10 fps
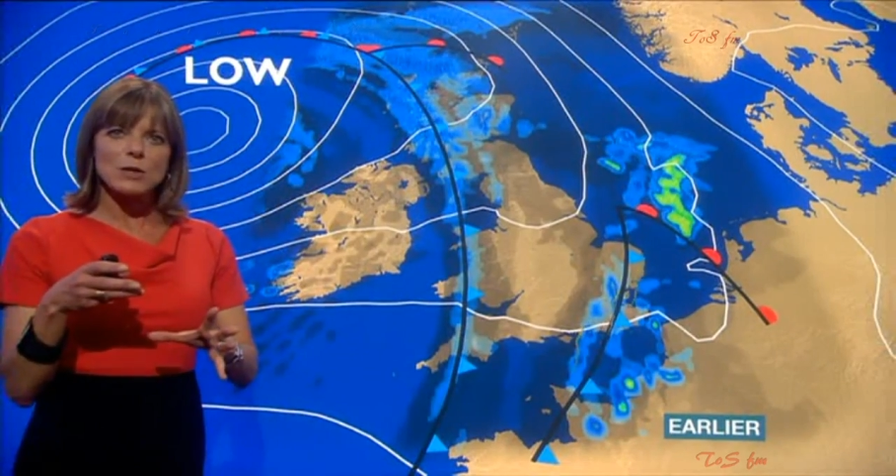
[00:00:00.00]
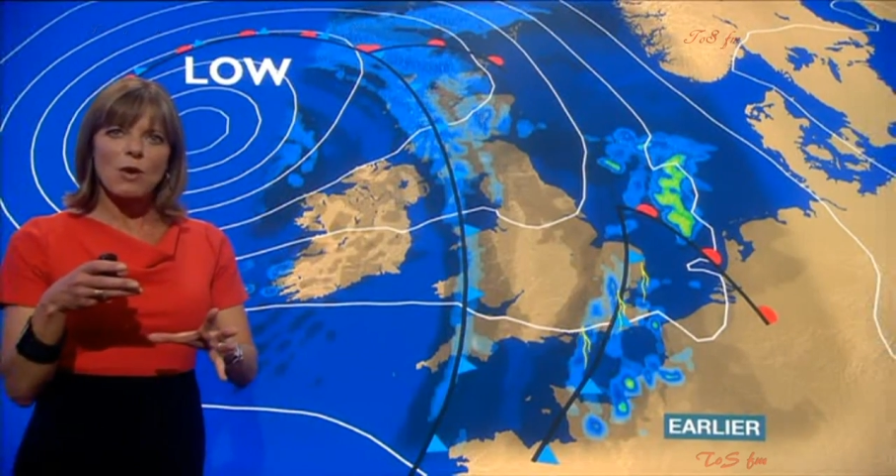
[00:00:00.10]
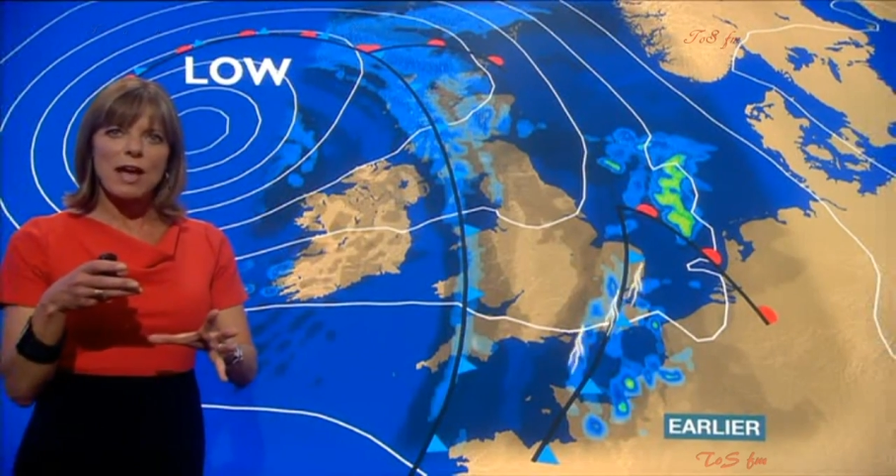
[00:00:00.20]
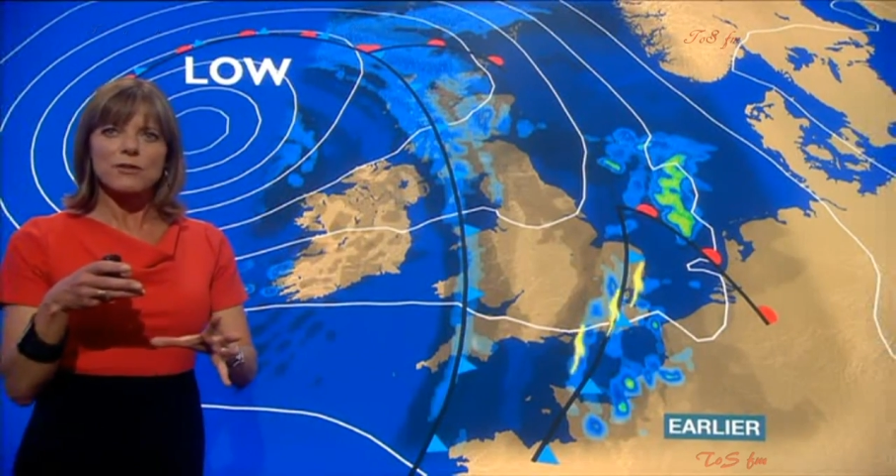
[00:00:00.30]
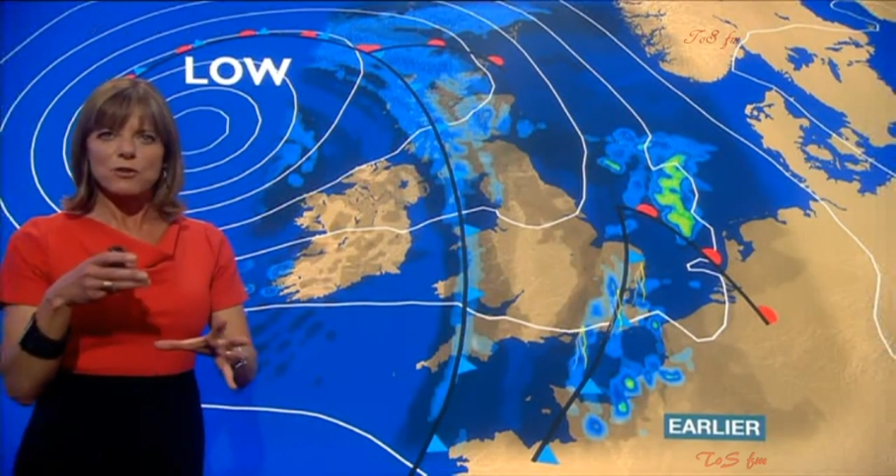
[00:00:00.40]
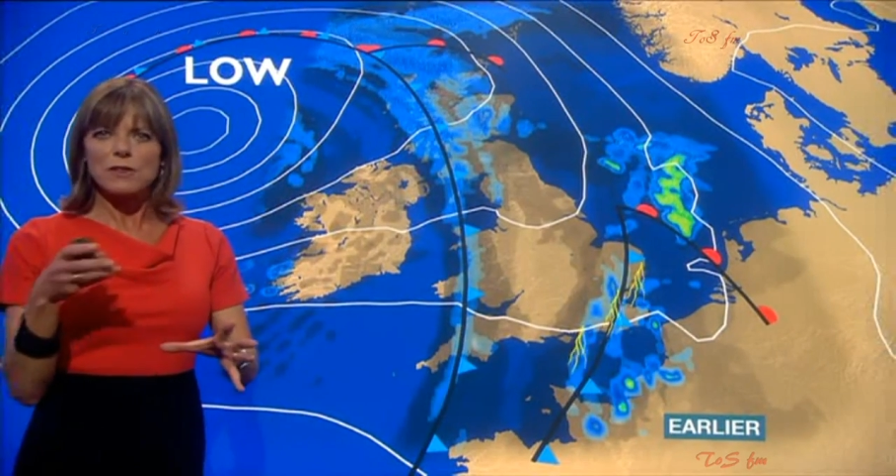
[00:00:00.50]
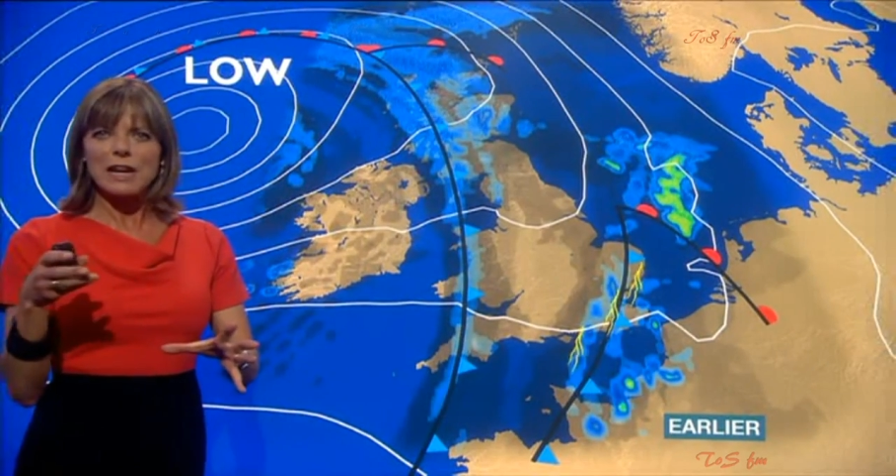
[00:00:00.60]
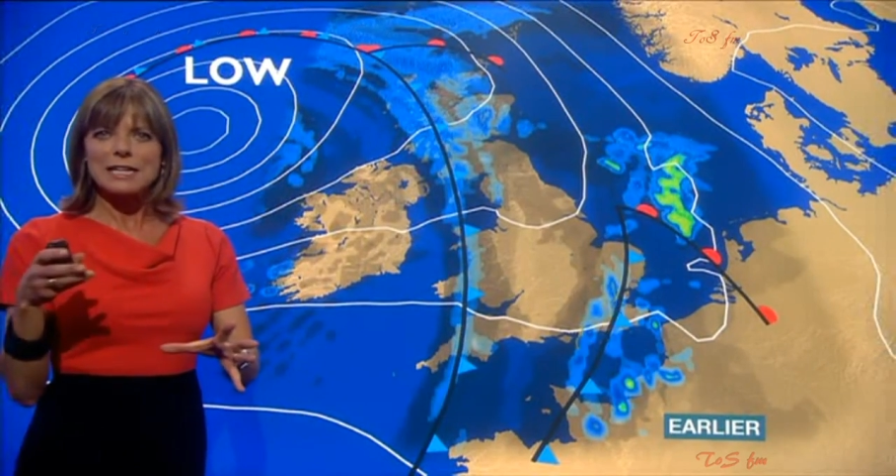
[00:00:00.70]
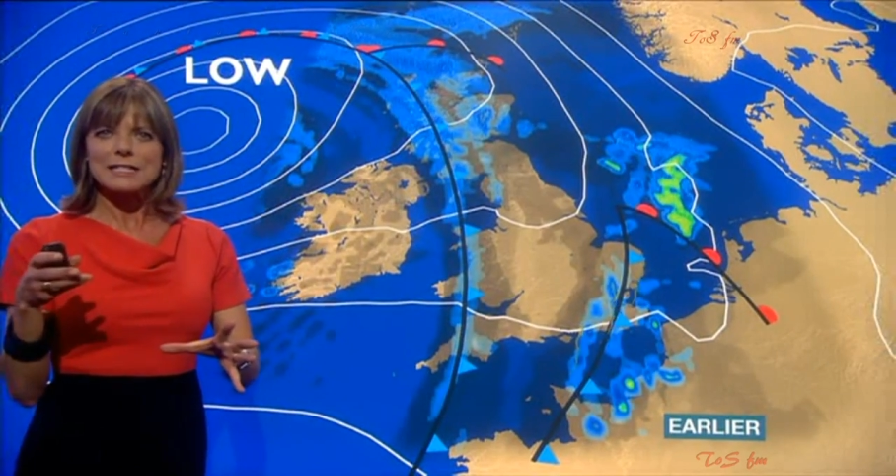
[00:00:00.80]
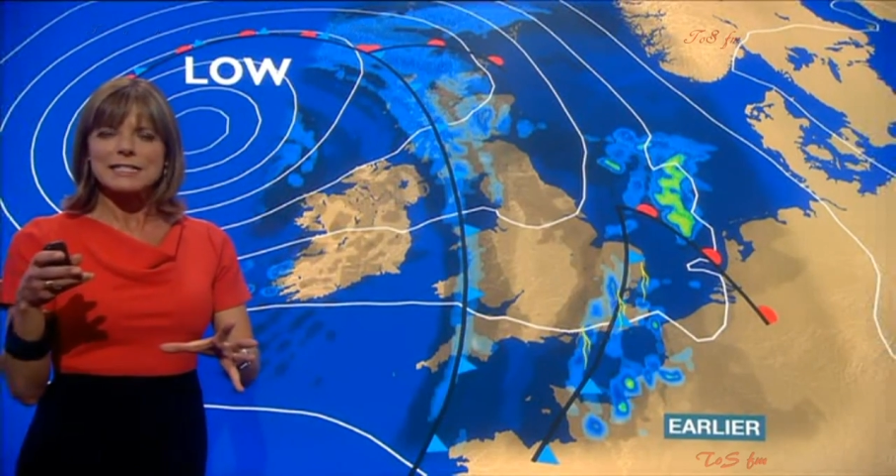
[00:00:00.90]
away through the
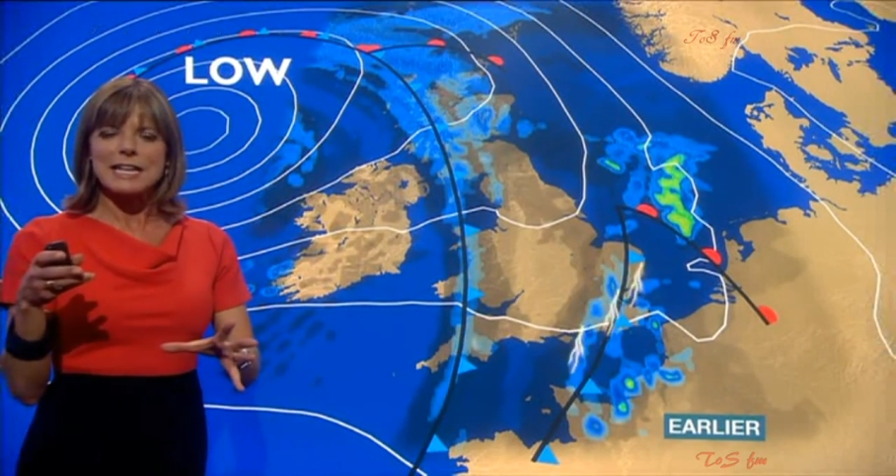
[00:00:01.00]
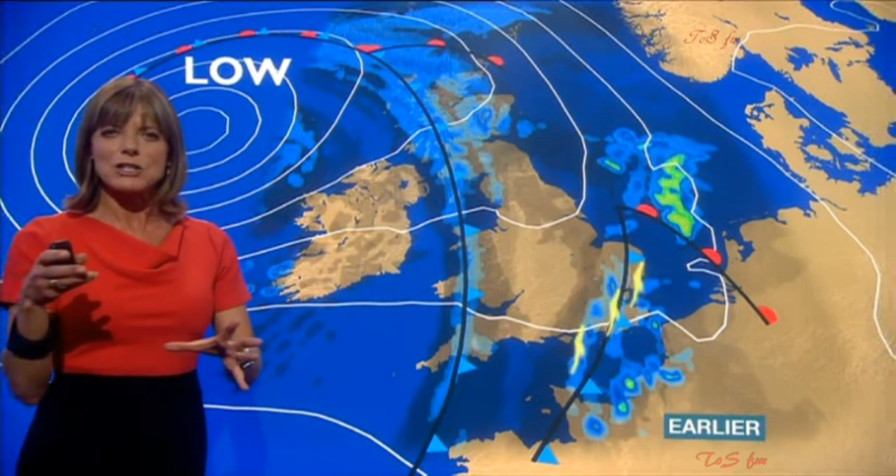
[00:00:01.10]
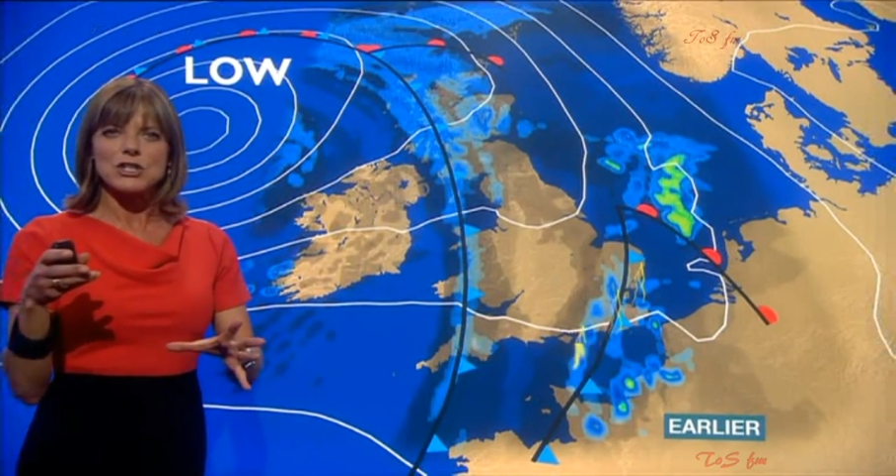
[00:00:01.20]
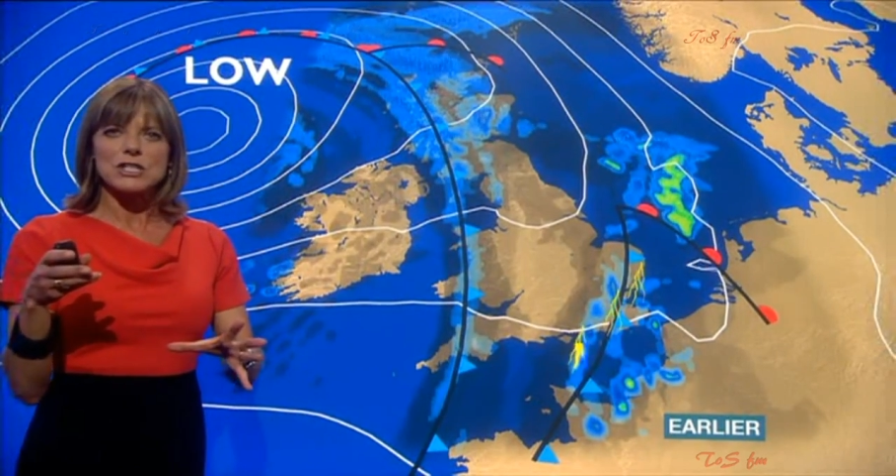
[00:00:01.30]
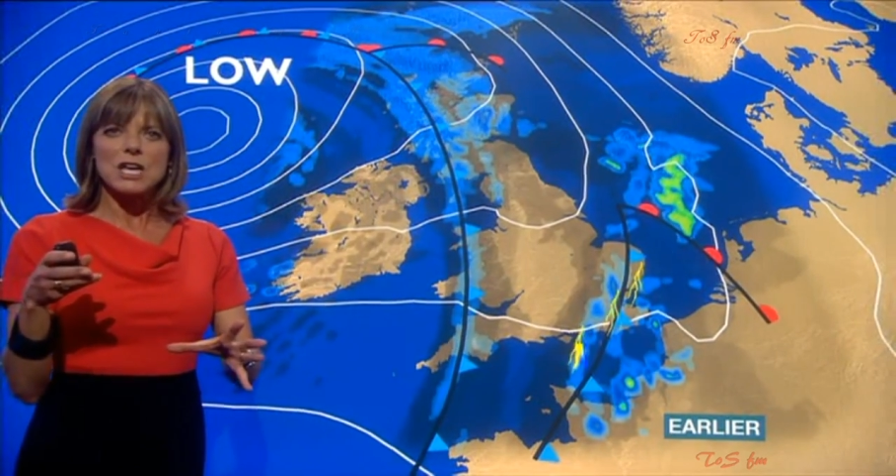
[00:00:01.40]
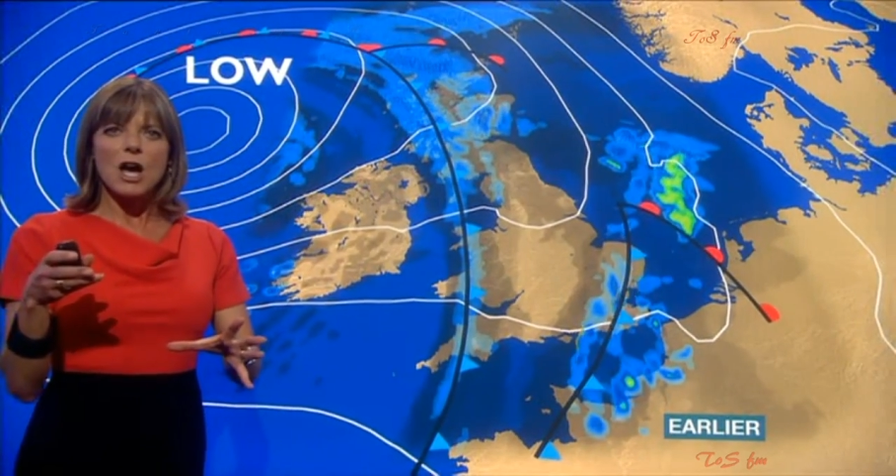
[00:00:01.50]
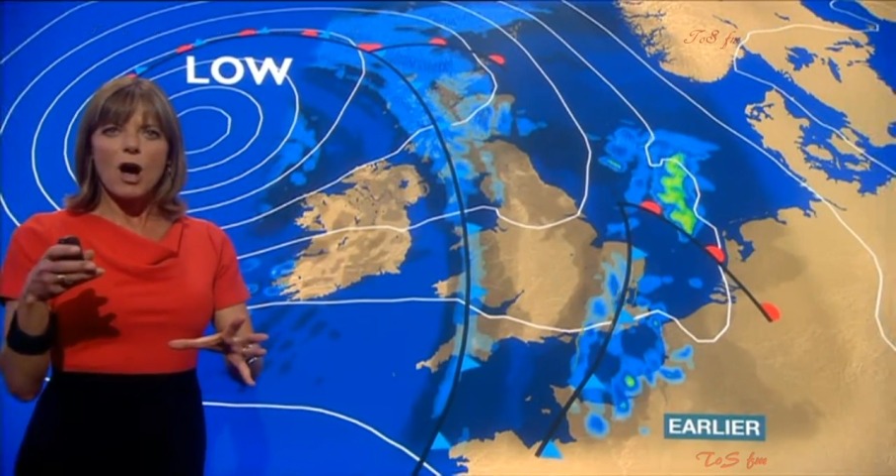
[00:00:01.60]
latter stages